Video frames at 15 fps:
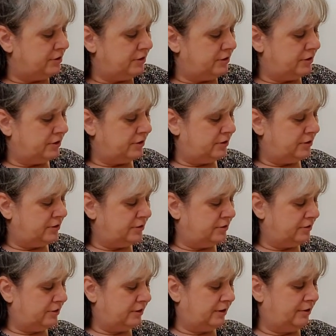
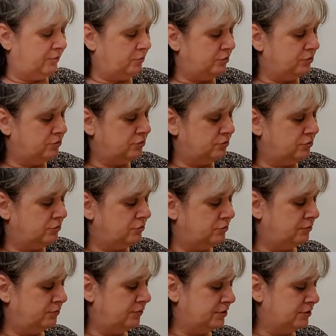And I went
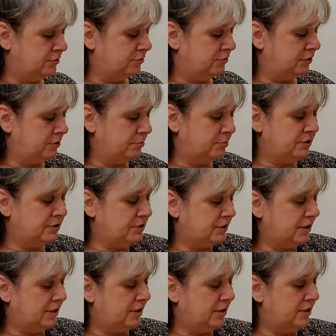to physical therapy
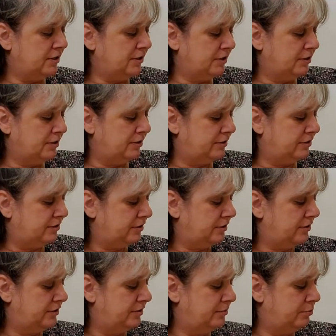today and
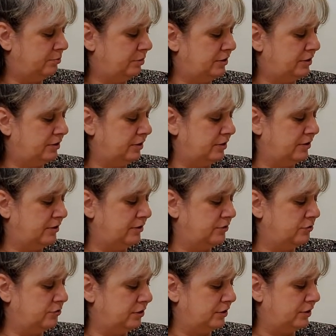been at
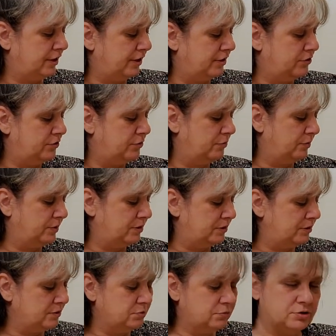108
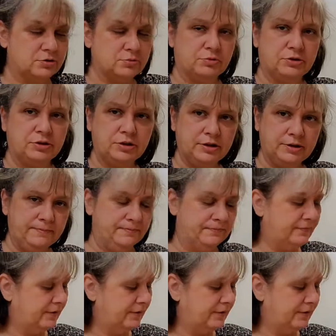degrees, which is pretty good.